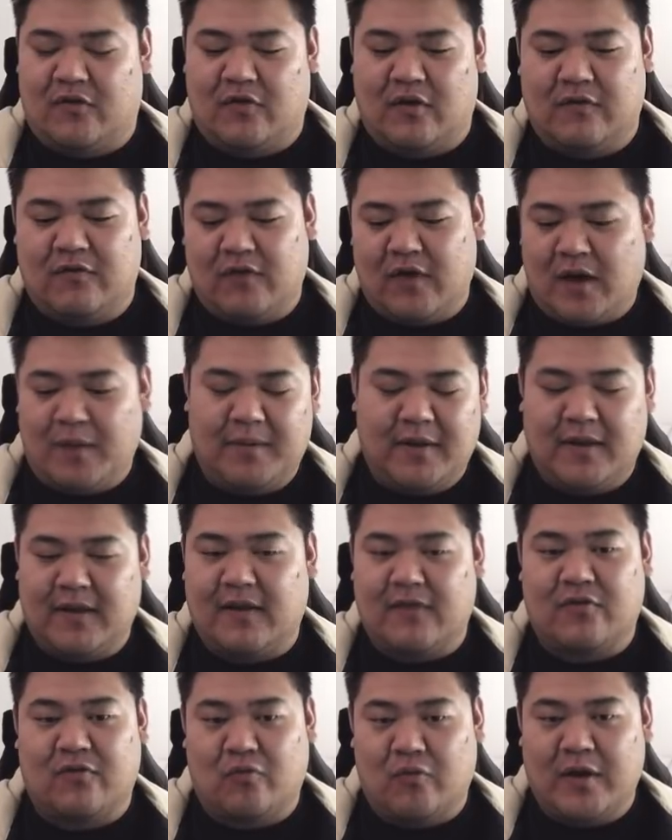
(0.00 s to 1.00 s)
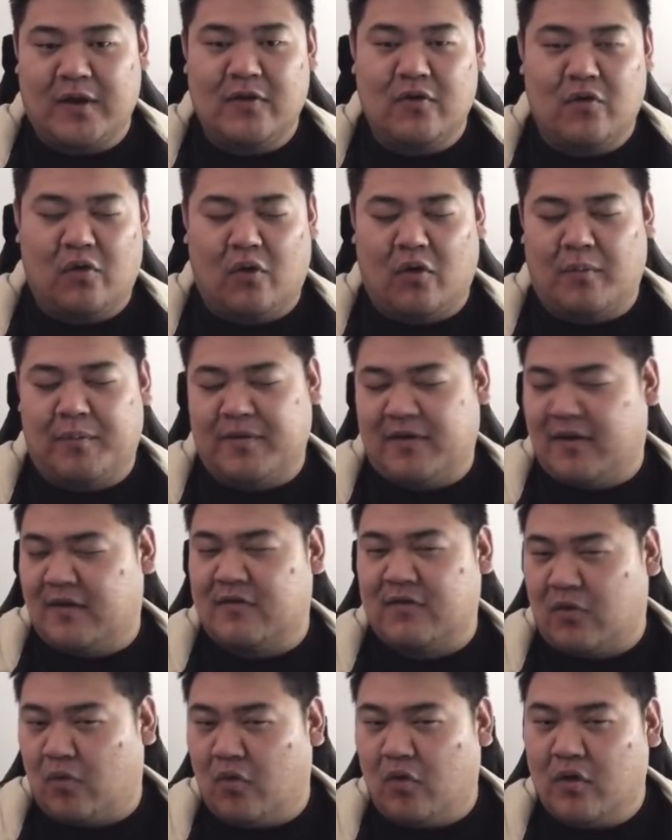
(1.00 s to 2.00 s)
So if you are playing against wind or
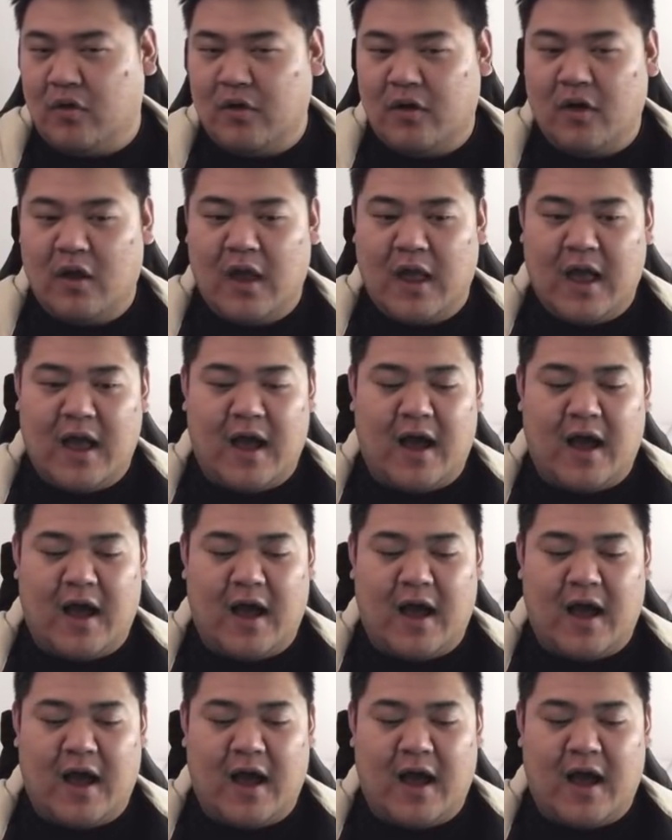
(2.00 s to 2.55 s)
potentially water,